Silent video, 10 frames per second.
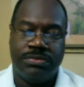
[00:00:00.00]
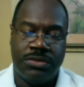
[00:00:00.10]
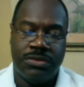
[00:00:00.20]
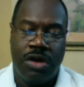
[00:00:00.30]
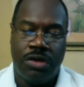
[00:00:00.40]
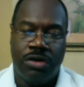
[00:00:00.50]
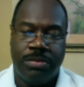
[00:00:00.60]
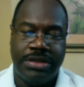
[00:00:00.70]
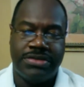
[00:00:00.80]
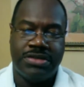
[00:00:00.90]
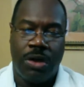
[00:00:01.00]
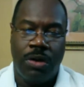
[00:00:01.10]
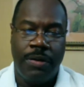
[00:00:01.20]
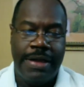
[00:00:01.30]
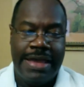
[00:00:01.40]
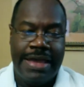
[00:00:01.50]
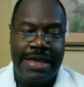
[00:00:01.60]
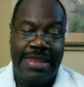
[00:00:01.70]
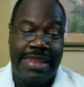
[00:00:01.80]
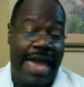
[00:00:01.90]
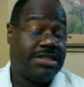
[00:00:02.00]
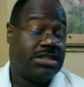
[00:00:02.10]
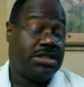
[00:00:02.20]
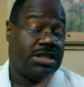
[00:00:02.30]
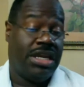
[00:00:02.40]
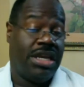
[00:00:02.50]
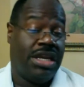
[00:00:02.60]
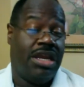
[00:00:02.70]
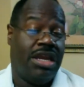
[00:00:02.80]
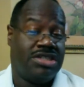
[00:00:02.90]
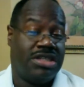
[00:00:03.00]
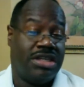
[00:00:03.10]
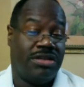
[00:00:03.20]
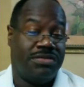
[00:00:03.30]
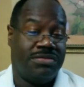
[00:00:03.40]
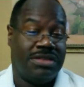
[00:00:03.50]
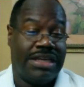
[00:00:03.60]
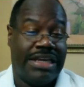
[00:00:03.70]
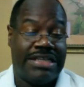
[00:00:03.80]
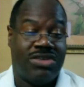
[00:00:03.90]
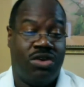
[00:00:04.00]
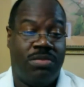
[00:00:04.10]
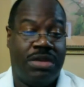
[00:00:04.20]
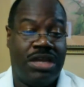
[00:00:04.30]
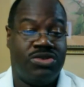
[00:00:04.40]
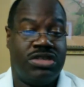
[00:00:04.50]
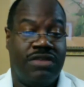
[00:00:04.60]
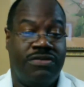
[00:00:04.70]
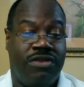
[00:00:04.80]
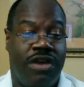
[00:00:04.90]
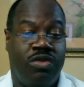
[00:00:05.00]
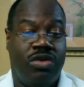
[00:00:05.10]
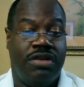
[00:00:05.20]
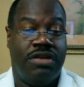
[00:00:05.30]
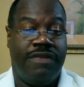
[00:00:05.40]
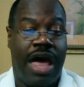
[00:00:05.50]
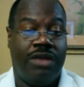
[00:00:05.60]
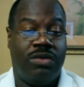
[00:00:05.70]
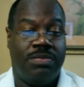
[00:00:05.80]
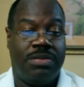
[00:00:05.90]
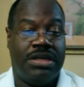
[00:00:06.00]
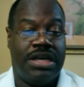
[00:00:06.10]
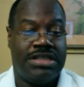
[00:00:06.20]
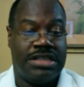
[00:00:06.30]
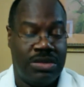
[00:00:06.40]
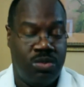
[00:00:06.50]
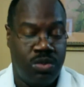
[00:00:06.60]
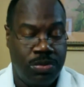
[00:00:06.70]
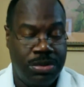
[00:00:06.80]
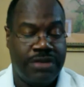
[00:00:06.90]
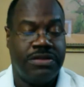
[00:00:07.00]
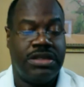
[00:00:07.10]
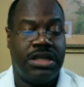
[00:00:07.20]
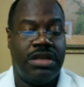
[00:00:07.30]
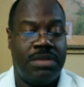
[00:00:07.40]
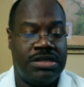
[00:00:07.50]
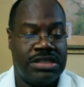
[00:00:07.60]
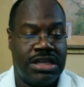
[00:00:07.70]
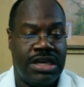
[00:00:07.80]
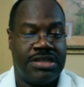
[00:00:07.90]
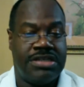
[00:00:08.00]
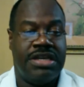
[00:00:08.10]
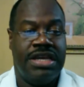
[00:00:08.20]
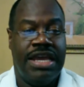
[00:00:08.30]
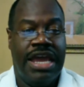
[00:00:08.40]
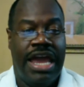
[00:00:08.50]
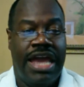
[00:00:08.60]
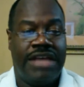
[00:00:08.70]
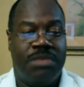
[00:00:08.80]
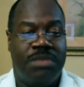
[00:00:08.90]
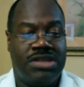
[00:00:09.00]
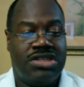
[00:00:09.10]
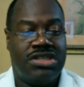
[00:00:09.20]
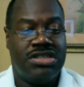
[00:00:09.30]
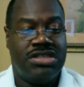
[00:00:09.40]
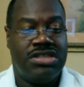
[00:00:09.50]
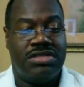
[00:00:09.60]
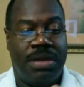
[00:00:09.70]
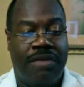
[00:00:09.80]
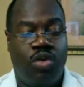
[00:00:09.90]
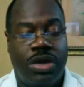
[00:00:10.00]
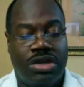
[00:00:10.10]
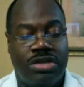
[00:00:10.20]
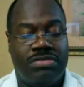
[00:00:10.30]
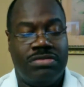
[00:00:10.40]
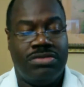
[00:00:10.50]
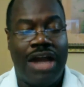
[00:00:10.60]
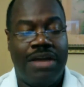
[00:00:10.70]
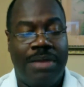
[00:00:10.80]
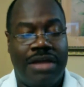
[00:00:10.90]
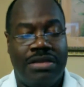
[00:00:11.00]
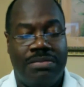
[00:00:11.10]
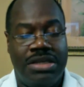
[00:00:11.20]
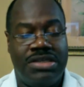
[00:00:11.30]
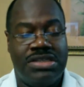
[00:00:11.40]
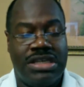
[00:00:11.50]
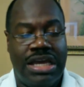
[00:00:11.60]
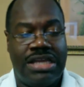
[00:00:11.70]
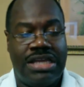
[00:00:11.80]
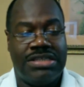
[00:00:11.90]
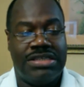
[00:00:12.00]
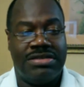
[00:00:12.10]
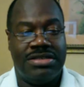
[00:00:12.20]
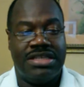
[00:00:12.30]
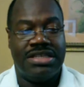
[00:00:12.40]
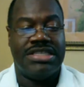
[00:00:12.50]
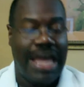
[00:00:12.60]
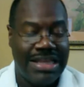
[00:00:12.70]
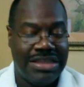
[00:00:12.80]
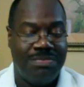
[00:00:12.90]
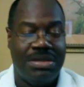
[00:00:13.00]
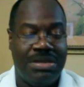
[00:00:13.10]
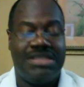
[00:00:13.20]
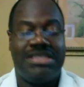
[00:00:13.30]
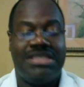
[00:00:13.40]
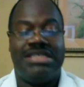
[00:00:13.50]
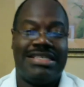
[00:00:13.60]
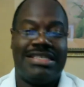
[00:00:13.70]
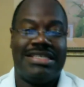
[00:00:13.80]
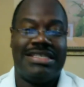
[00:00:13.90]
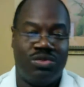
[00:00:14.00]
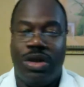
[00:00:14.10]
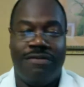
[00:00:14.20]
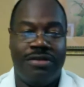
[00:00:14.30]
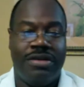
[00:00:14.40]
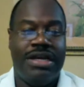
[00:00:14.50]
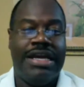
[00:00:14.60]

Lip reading: are going to be. So that's it in a nutshell. It's going to be interesting for everyone to follow it because it will be different than the BCS. As much as everyone cried about the BCS and disliked the BCS and whatever,